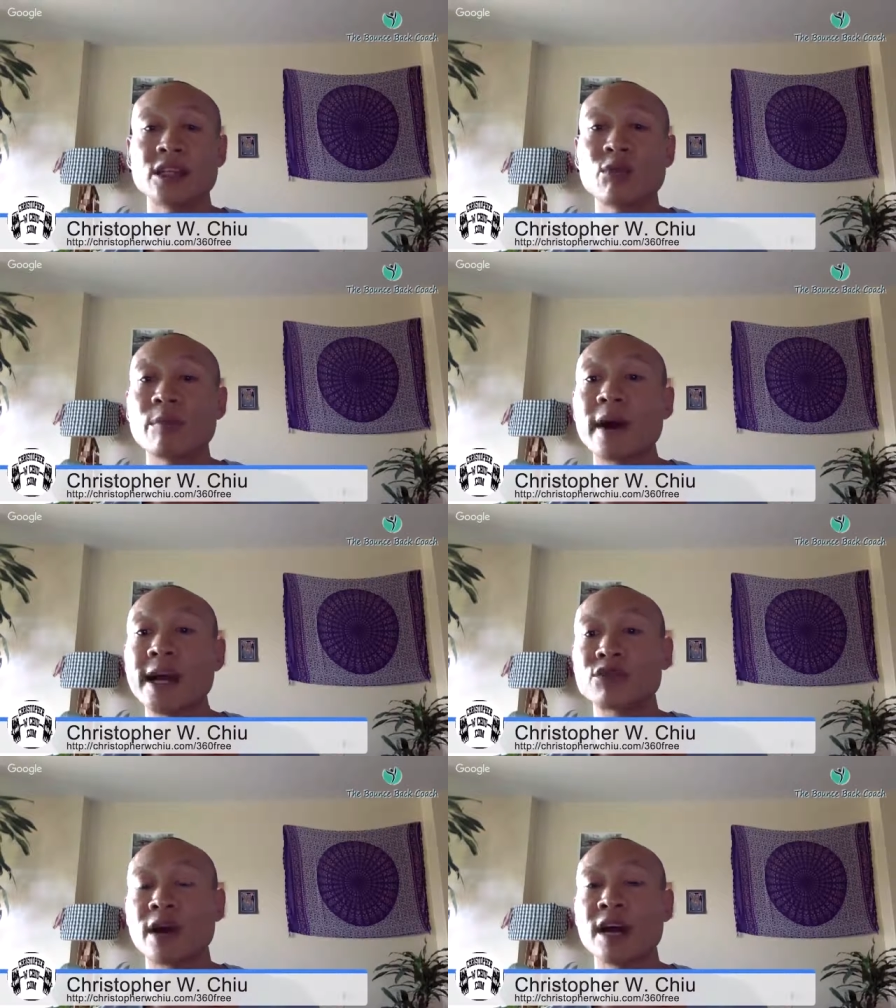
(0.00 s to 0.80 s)
this is where
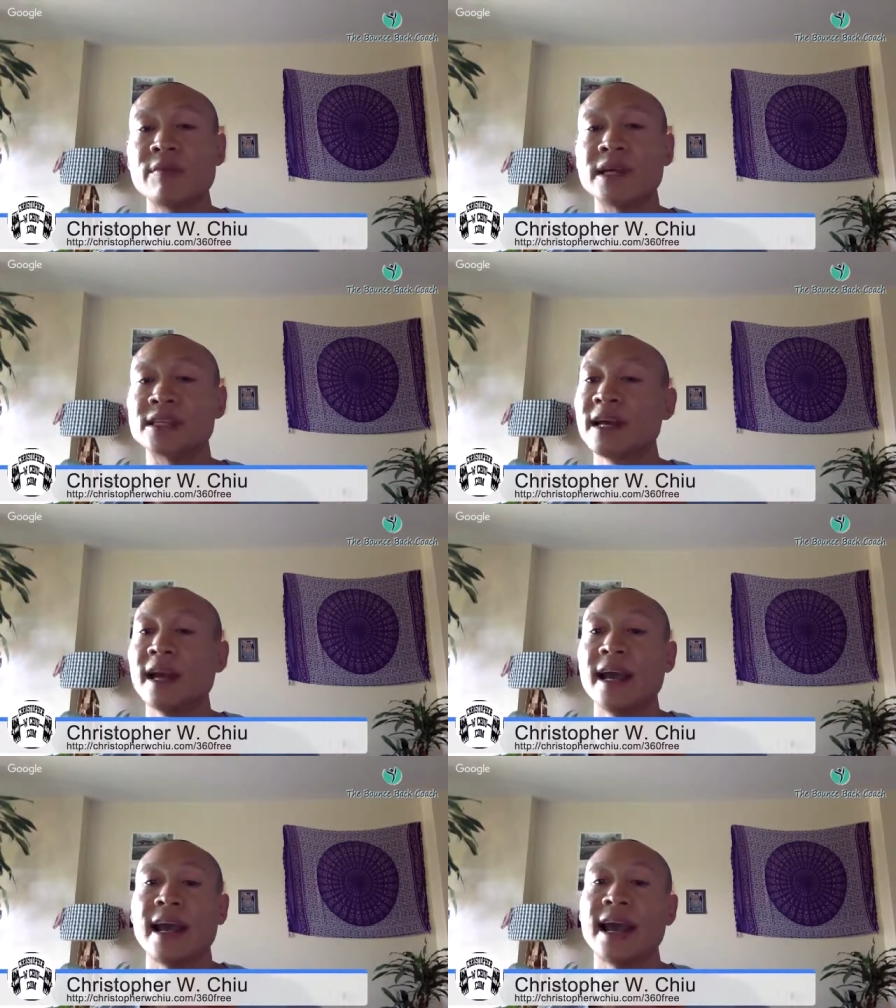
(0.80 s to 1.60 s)
my tribe is.
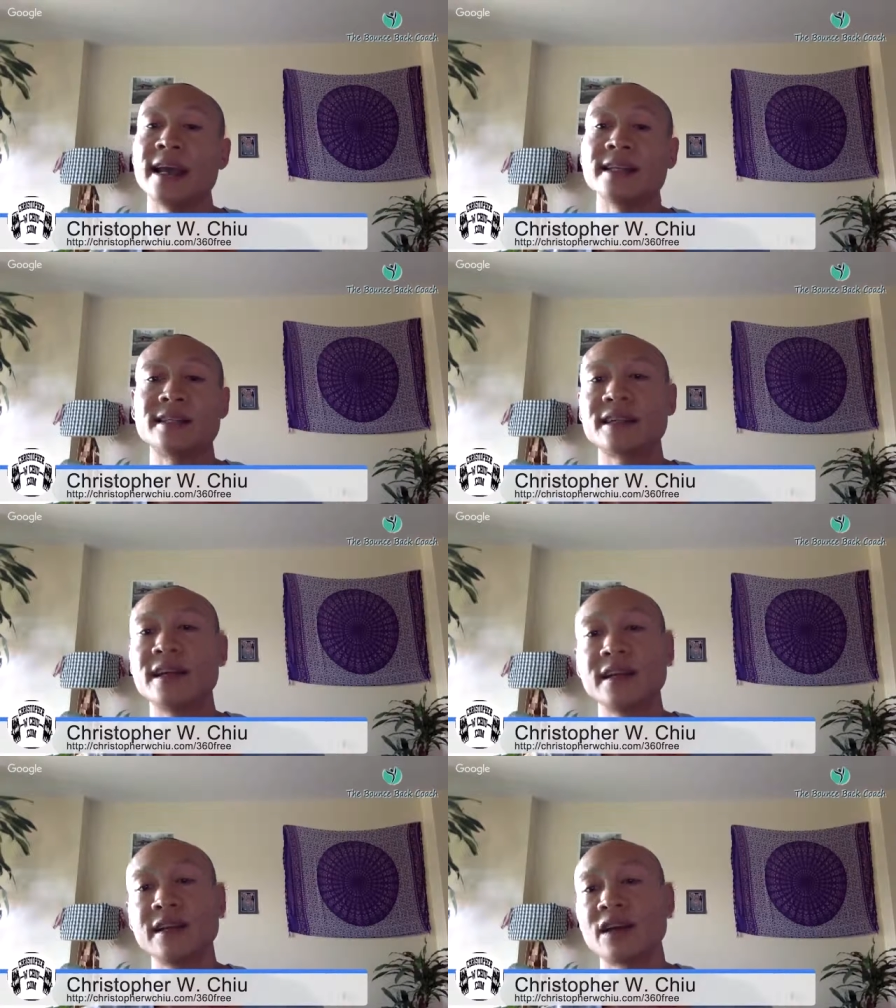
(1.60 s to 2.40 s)
And,
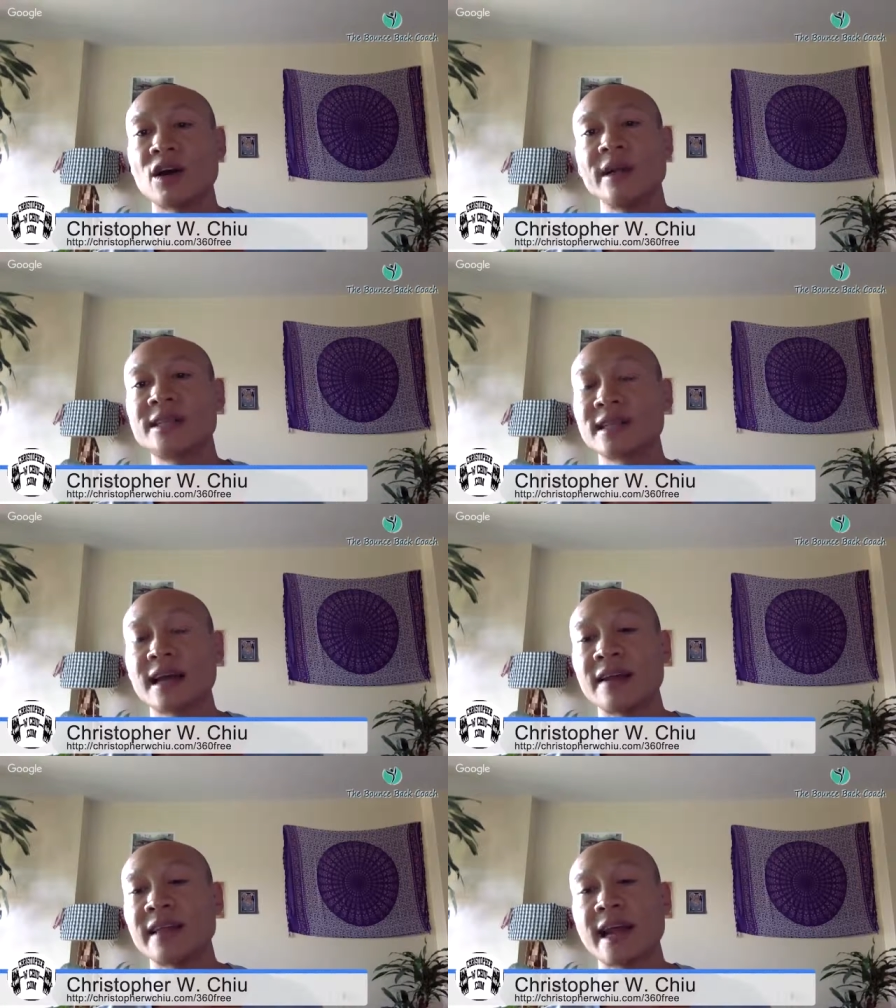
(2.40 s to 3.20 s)
you know, it's
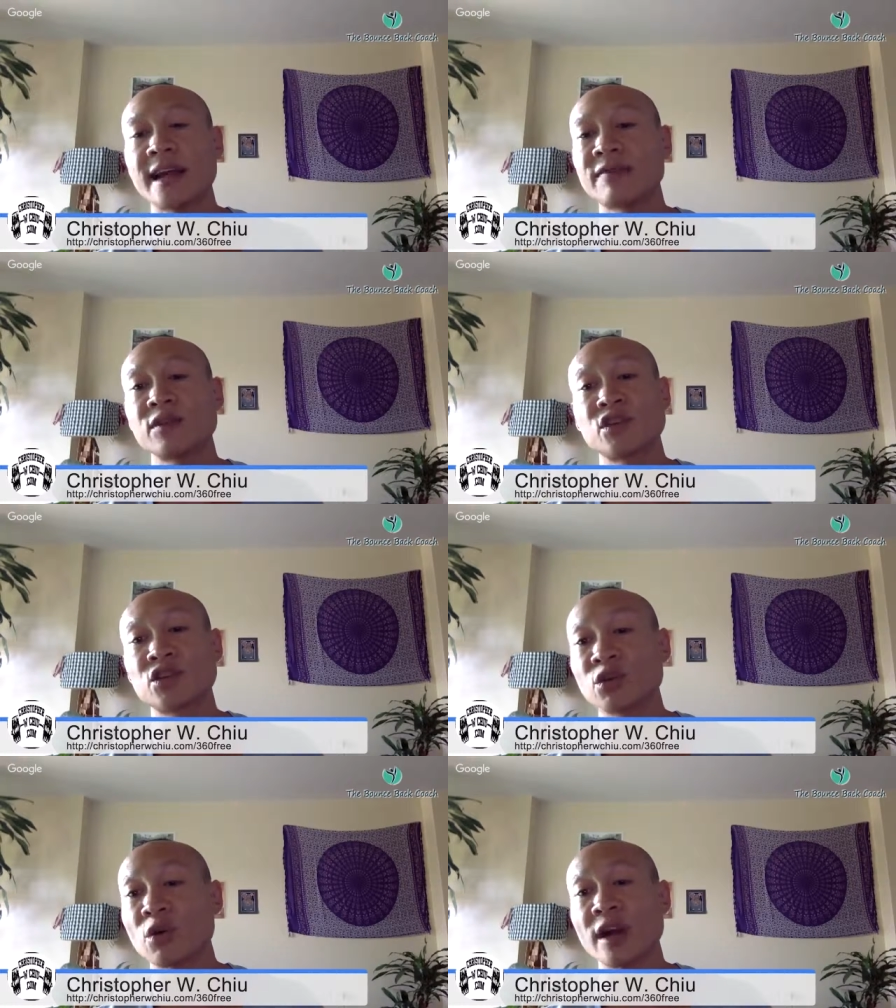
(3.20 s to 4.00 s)
that for
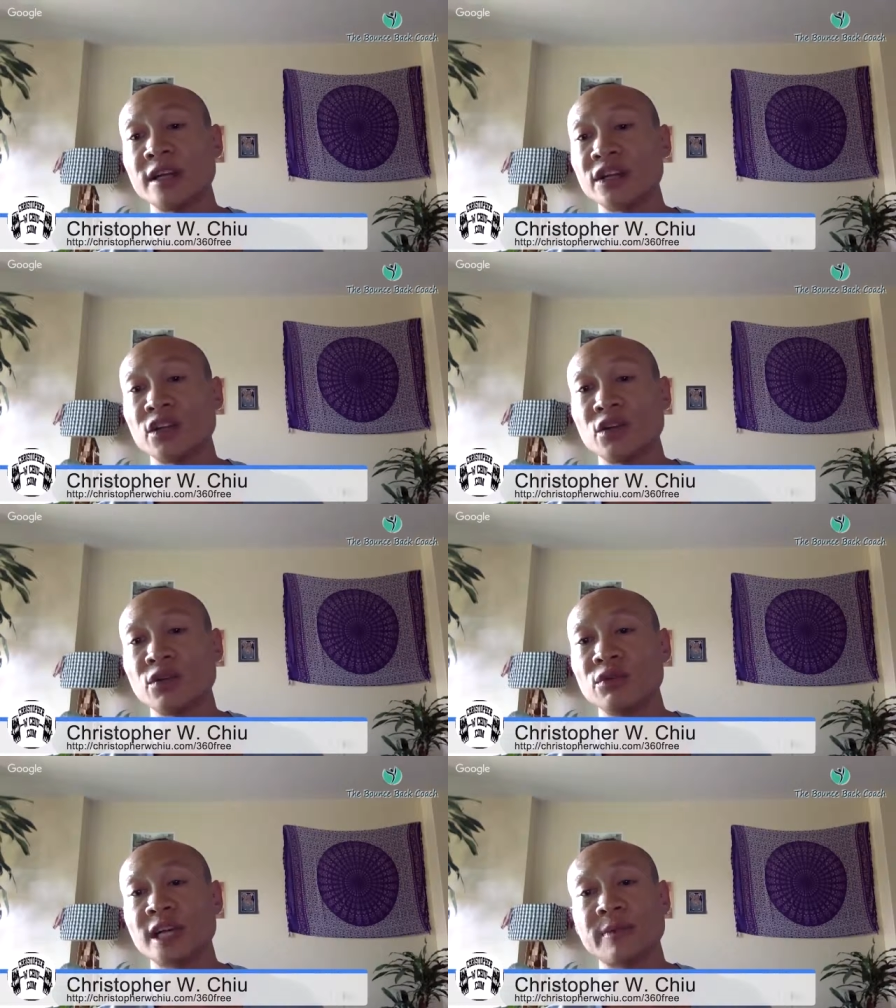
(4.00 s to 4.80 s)
sure is a
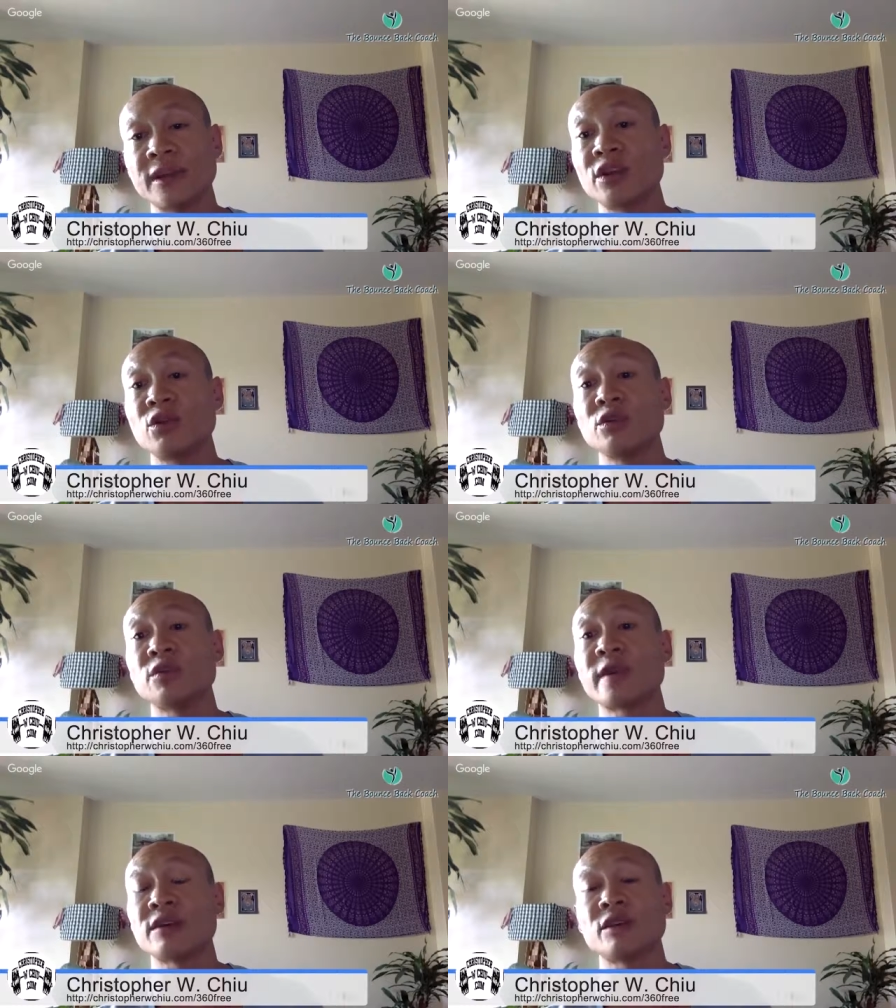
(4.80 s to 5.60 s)
huge, has been a huge
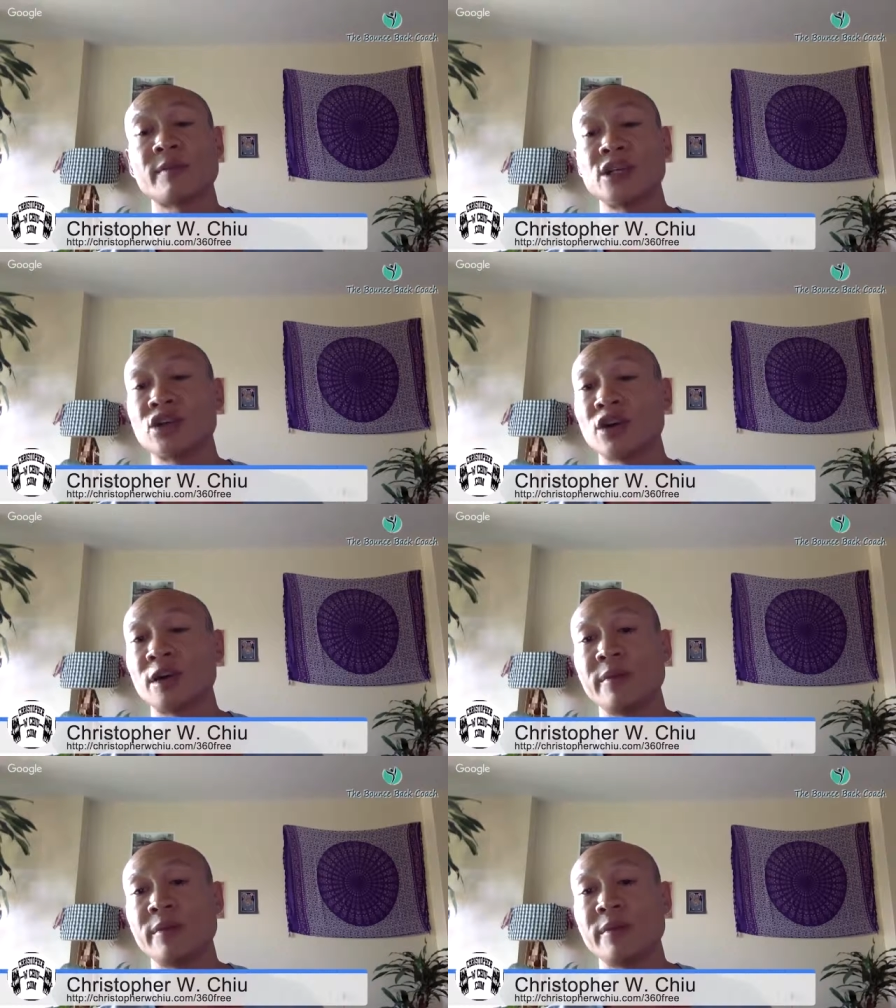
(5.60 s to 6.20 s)
factor in my journey.